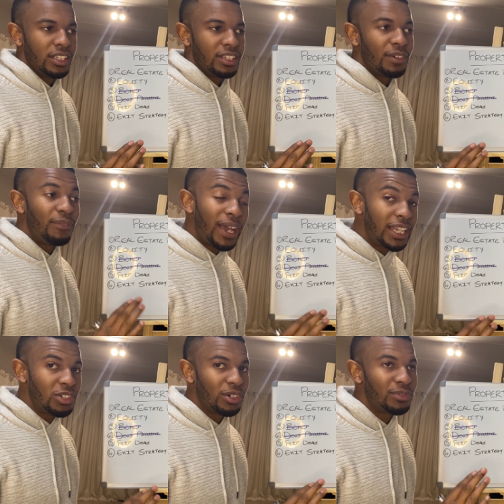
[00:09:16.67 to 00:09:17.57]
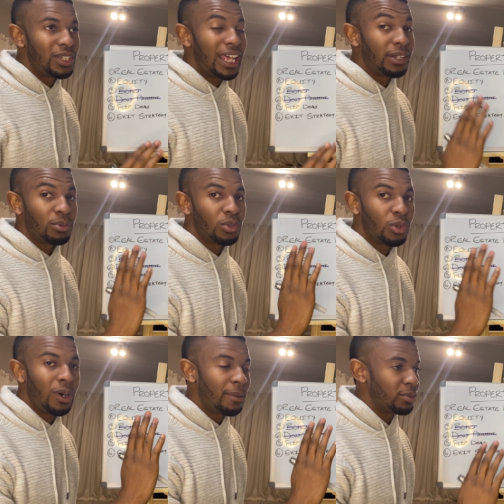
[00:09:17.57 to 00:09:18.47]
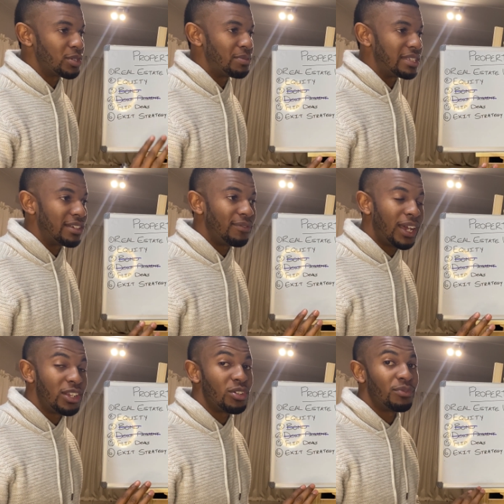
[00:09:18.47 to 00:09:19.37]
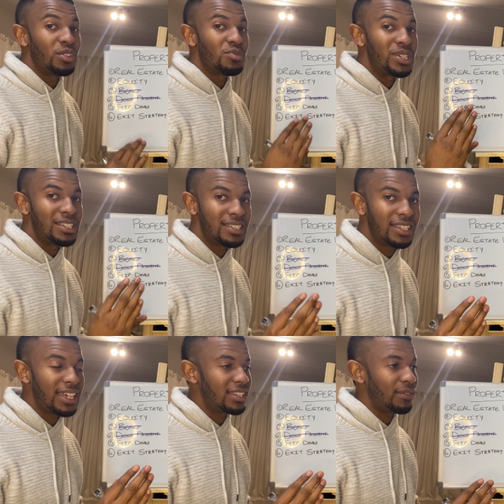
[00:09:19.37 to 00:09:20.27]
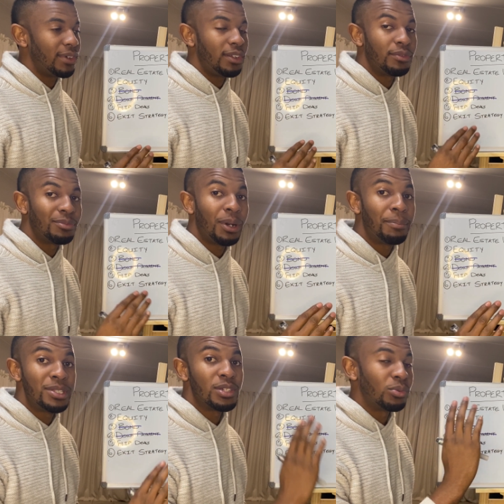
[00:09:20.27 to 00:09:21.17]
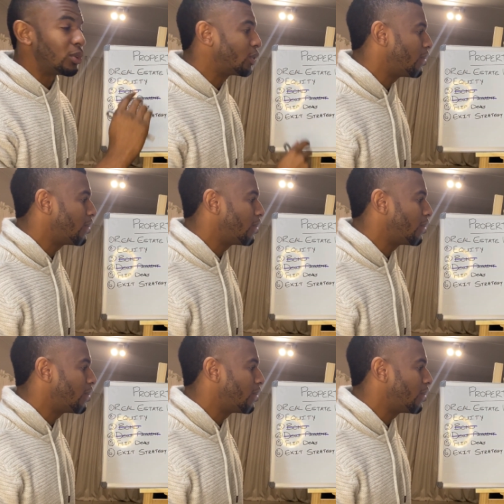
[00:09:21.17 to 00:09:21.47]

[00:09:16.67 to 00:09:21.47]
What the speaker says: the value of your land will go up, which means the value of your real estate, the value of your property will go